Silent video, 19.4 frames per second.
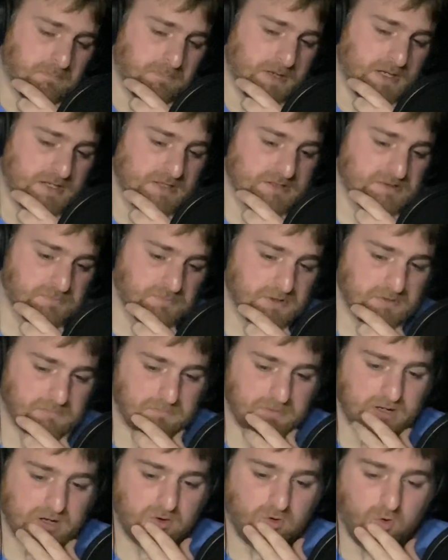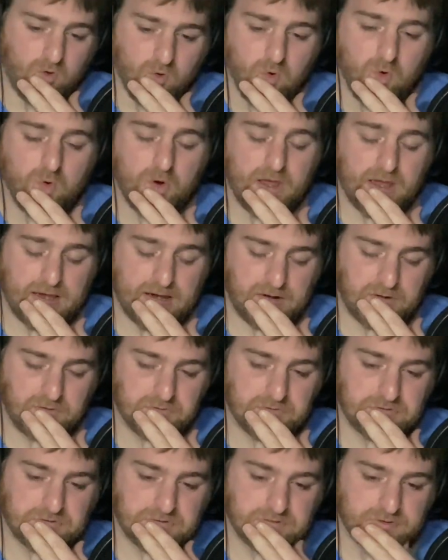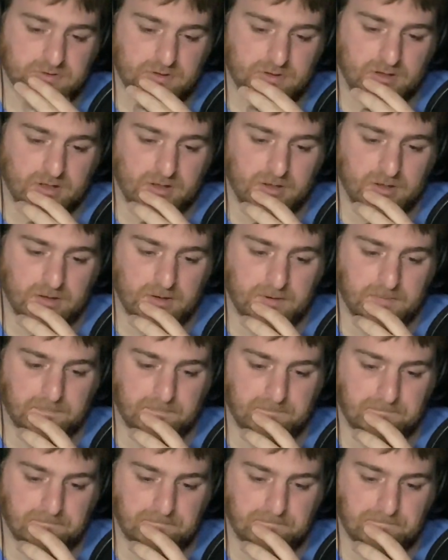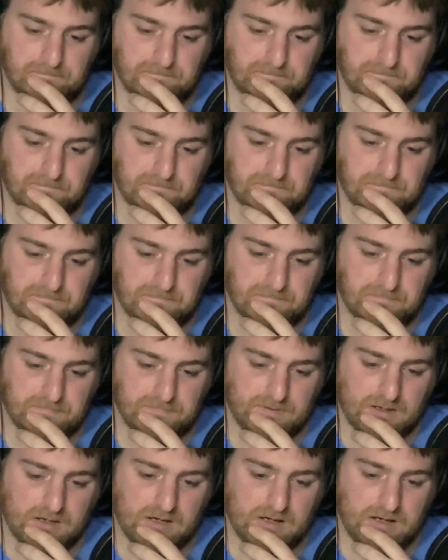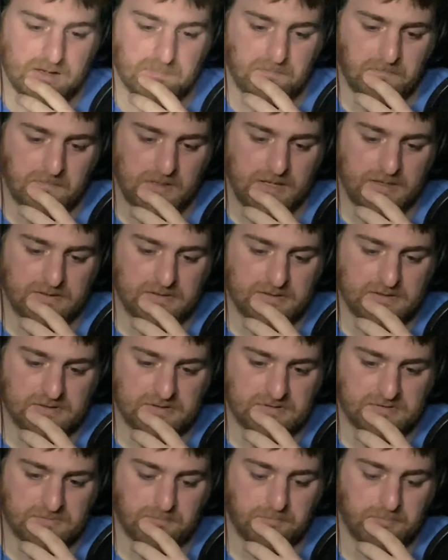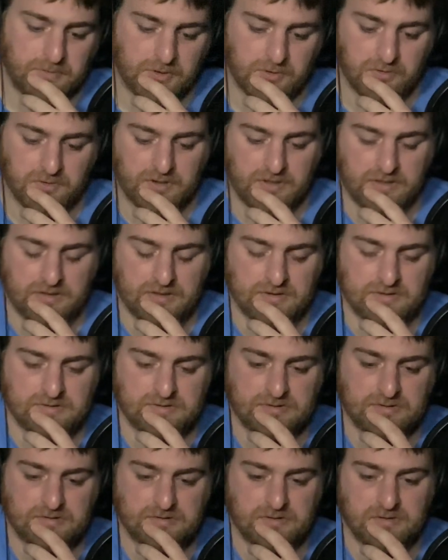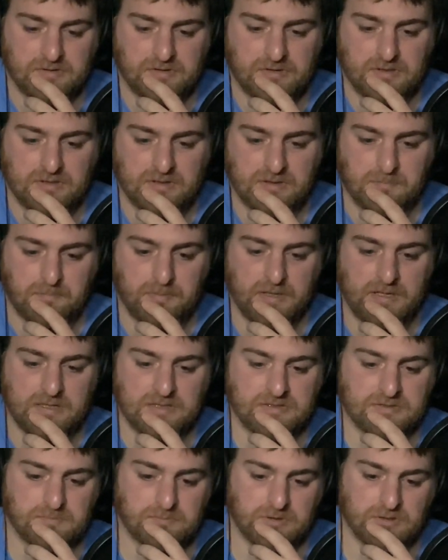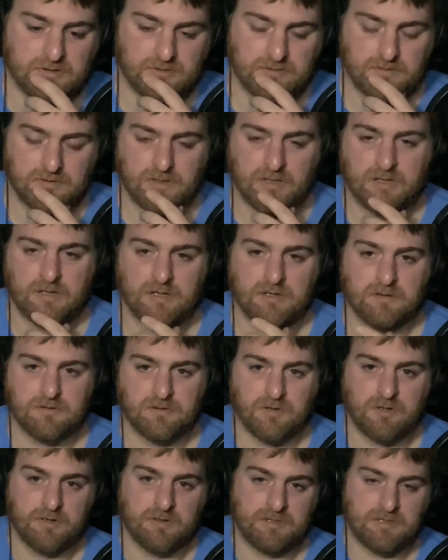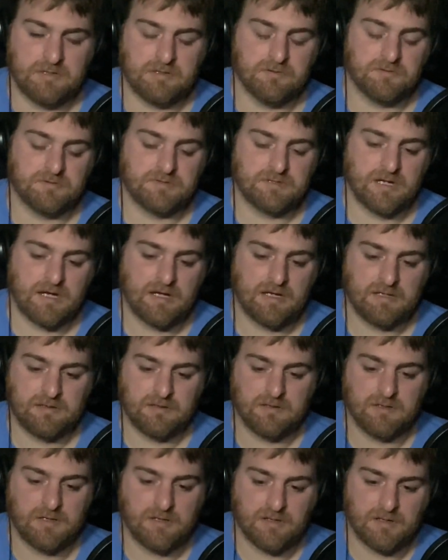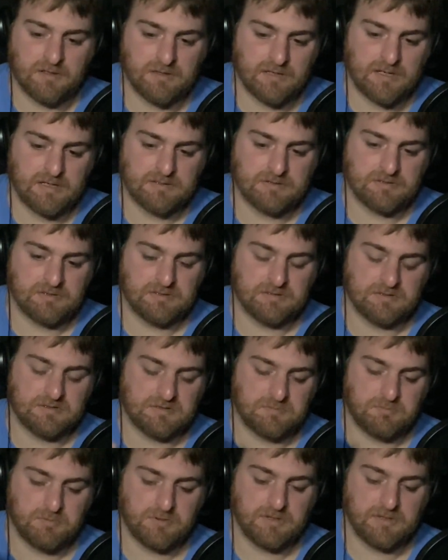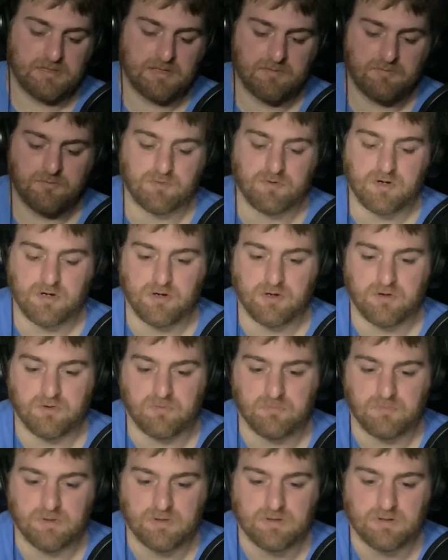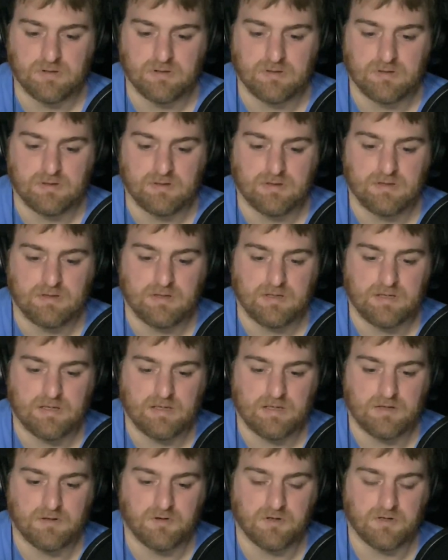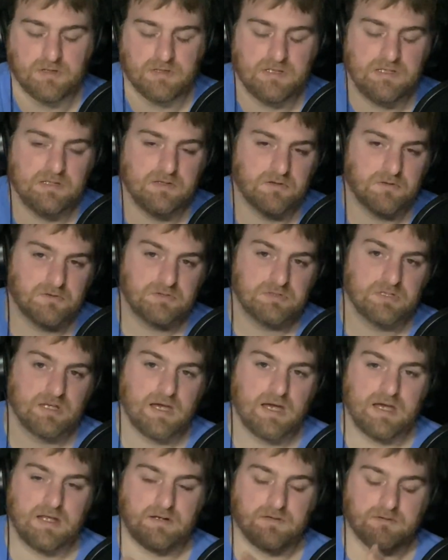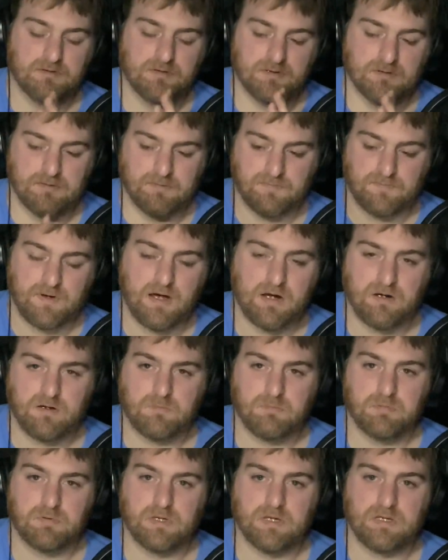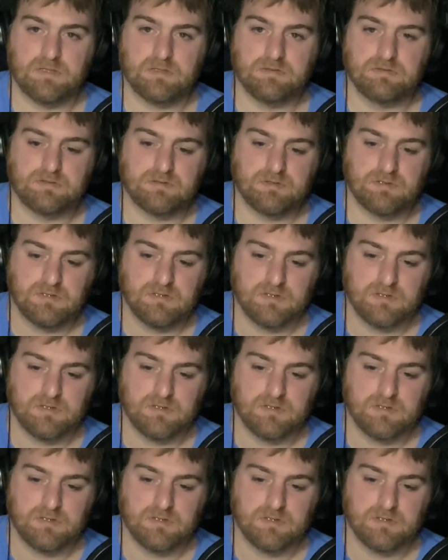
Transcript: basement in my old house, I made these built-ins in the basement on either side as a split level home, and on either side of the fireplace